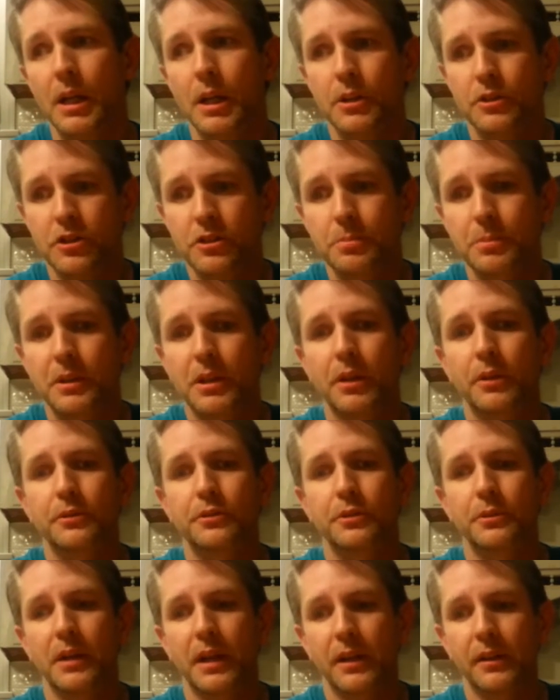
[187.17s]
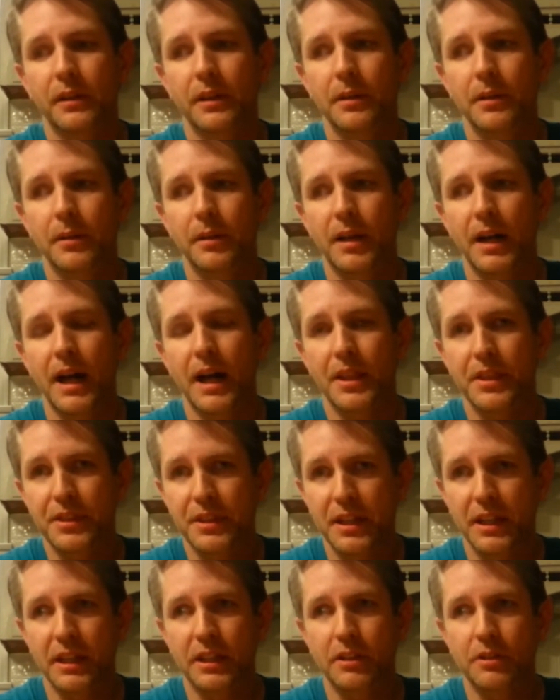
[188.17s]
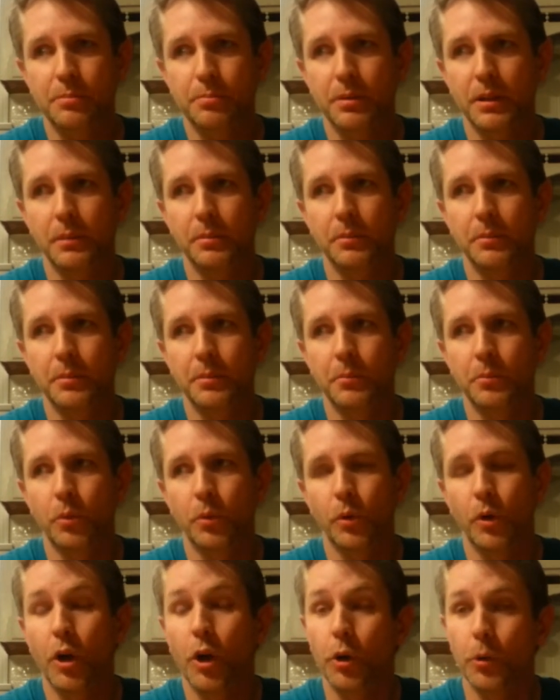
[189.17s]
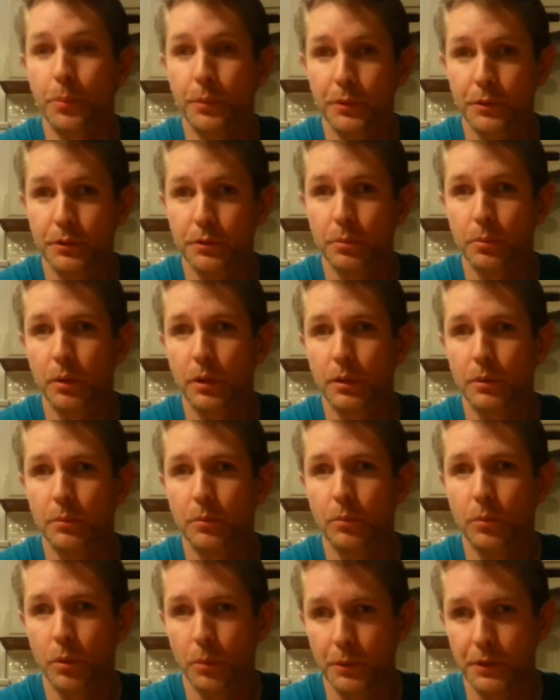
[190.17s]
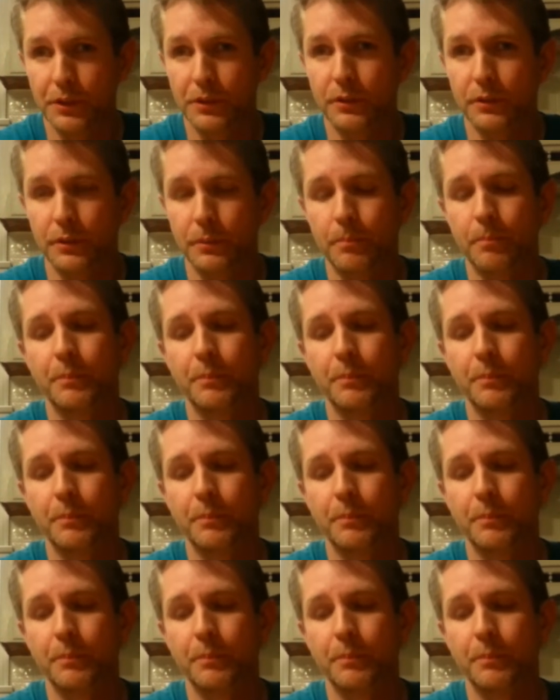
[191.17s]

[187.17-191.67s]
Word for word: Just because your area, I think, is probably more open to what we do.